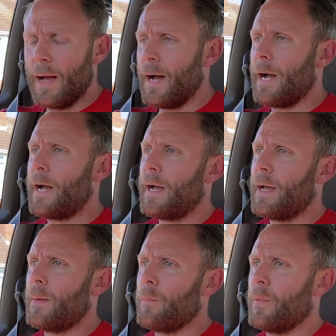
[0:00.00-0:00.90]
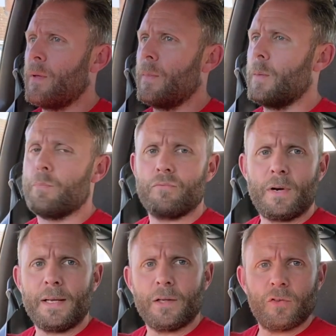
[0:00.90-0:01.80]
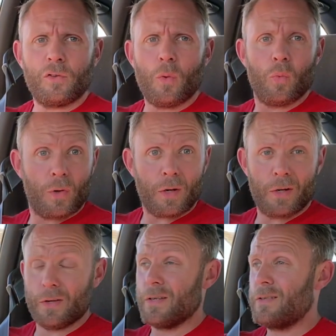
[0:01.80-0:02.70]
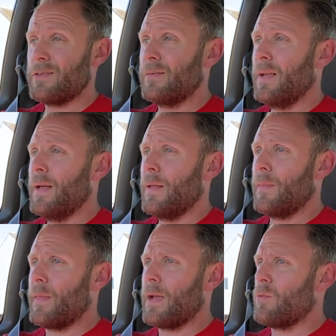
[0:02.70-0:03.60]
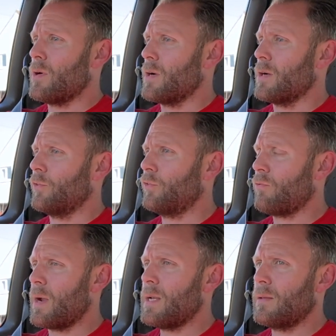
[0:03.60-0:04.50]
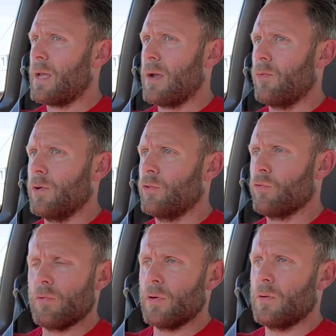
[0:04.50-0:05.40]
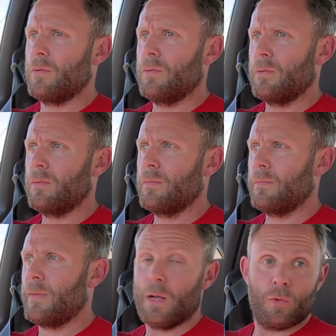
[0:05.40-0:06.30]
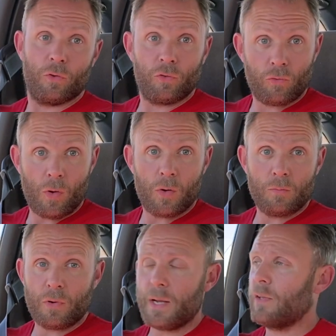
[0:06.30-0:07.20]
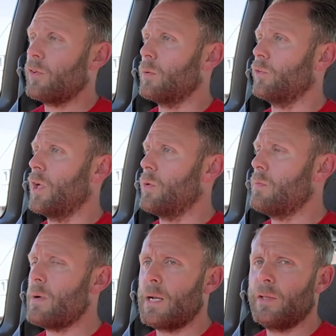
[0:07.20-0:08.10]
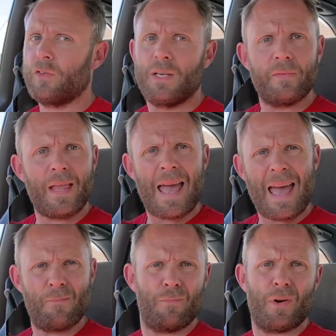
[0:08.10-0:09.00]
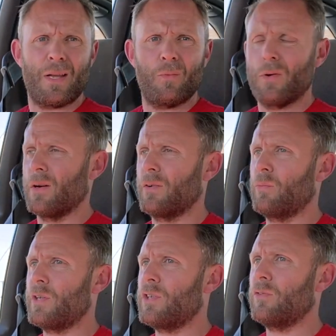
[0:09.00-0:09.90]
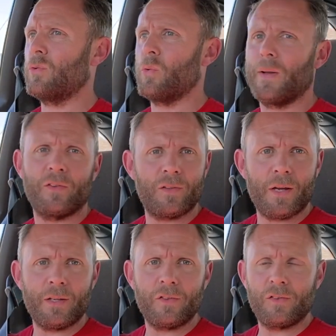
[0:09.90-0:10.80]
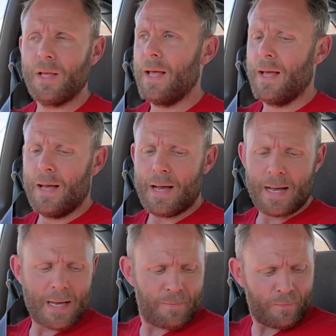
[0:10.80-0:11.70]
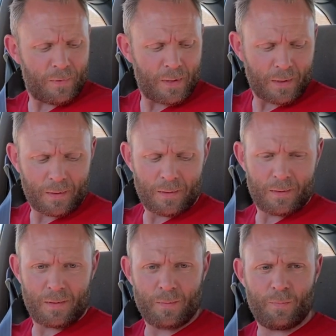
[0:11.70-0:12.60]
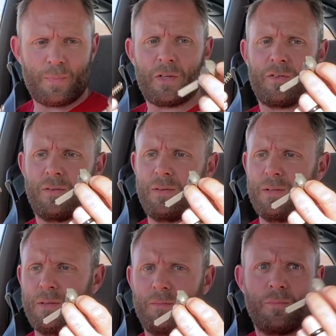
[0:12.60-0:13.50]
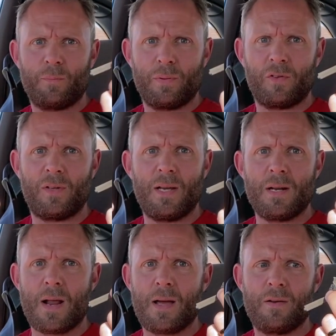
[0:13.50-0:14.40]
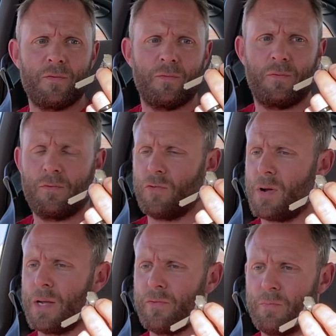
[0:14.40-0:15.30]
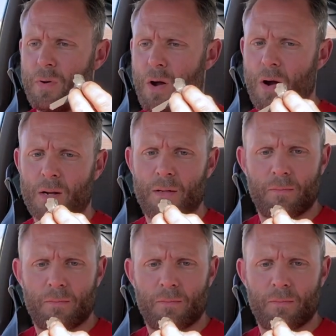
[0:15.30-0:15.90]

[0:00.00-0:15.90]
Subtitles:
The brakes were good. They were straight, they were true, they were strong brakes, there was no imbalance, and even the handbrake worked, which is always nice. The button that puts it in and out of drive and park